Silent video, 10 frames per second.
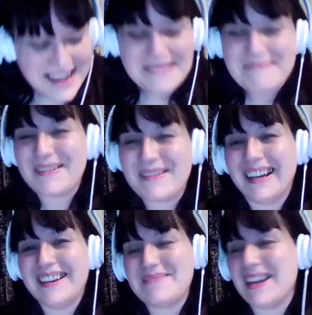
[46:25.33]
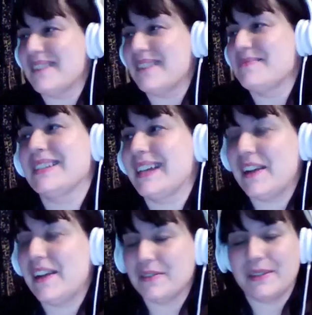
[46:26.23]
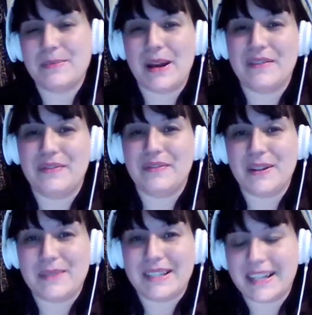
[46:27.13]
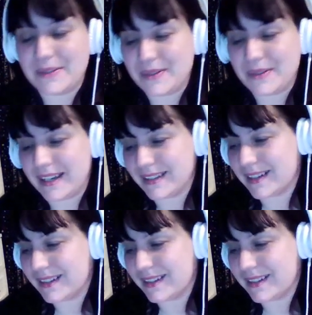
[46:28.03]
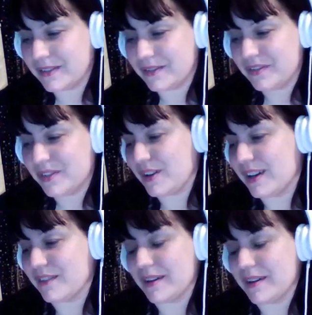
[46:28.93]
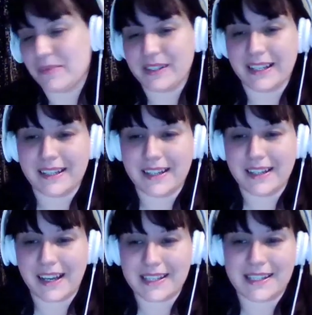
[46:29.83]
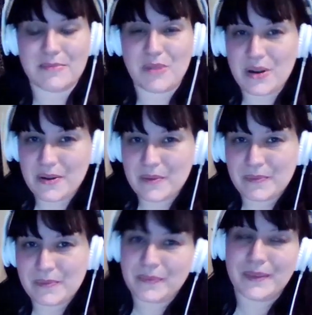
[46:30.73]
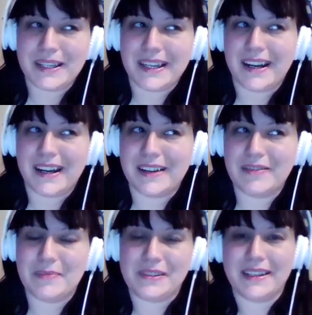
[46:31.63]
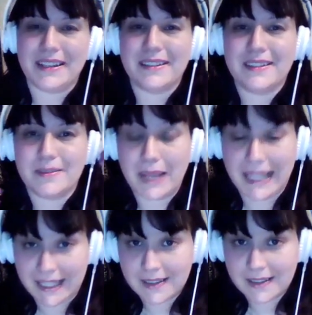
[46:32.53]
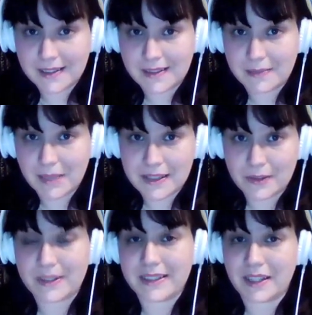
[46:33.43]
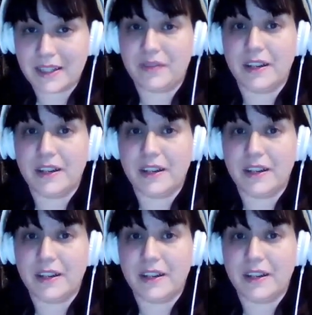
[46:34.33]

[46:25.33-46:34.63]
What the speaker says: But yeah, I'm just gonna carry on doing my own thing on my channel, and I don't feel like I represent ASMR. I represent me. MINXY 123.